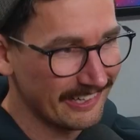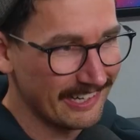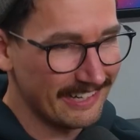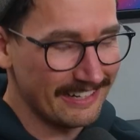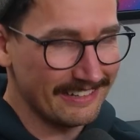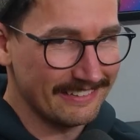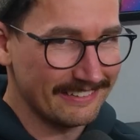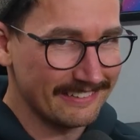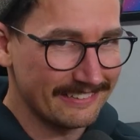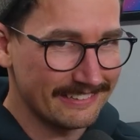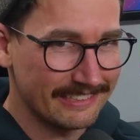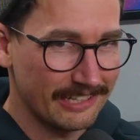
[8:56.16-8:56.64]

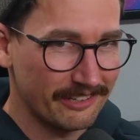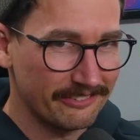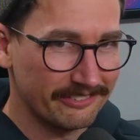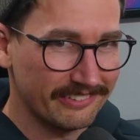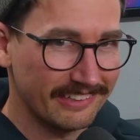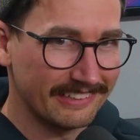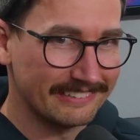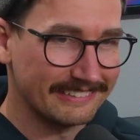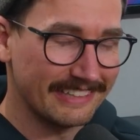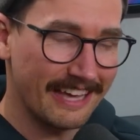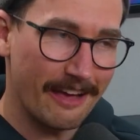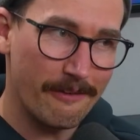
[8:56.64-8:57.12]
right and stuff
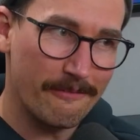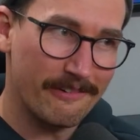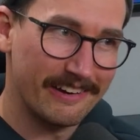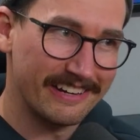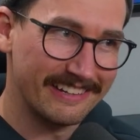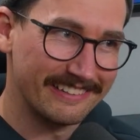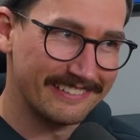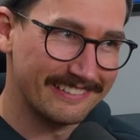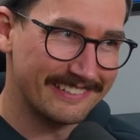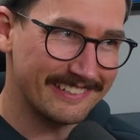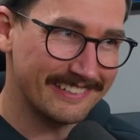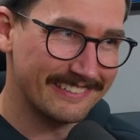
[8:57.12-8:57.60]
like that, when
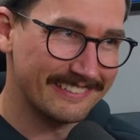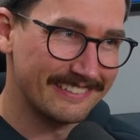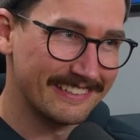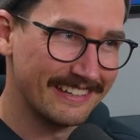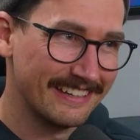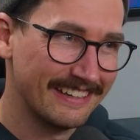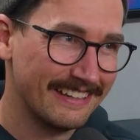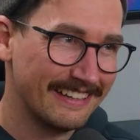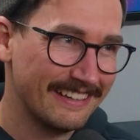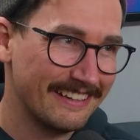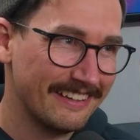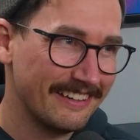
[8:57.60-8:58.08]
it's just,
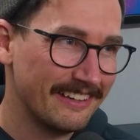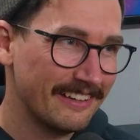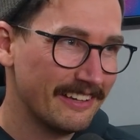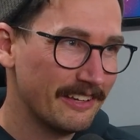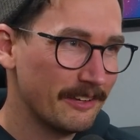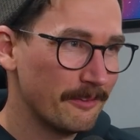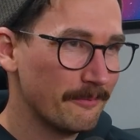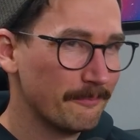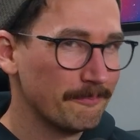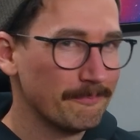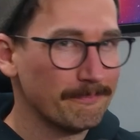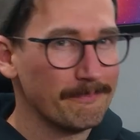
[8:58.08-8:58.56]

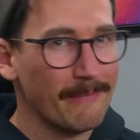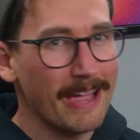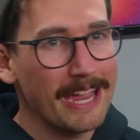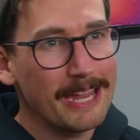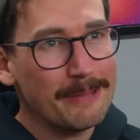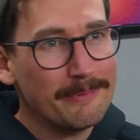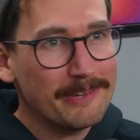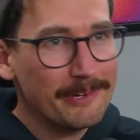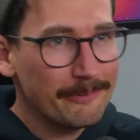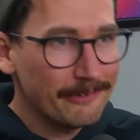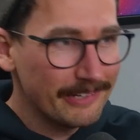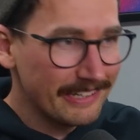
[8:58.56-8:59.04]

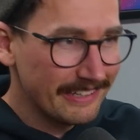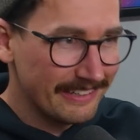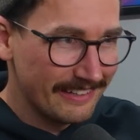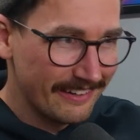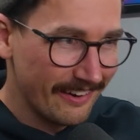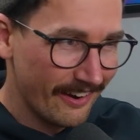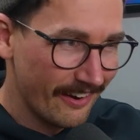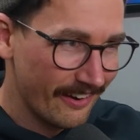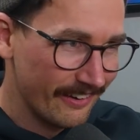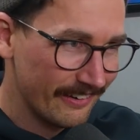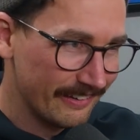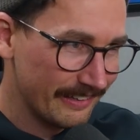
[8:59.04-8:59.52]
maybe we
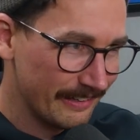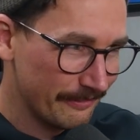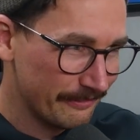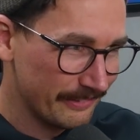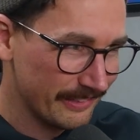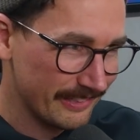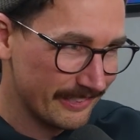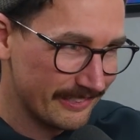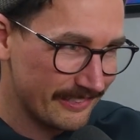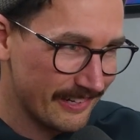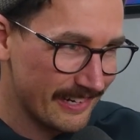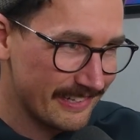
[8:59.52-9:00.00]
go, if
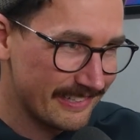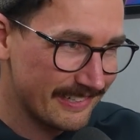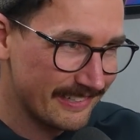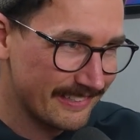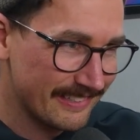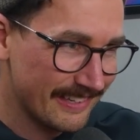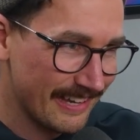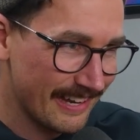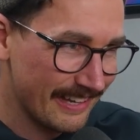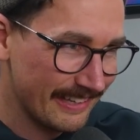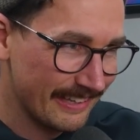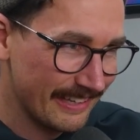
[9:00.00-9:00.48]
the
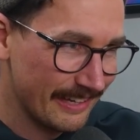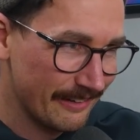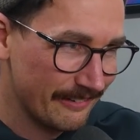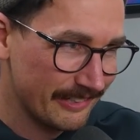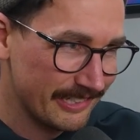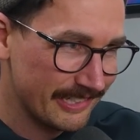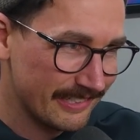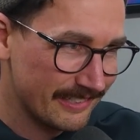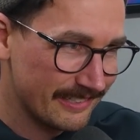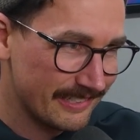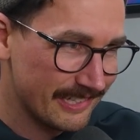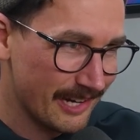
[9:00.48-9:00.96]
stretcher's out there,
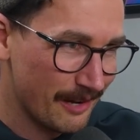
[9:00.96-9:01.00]
we just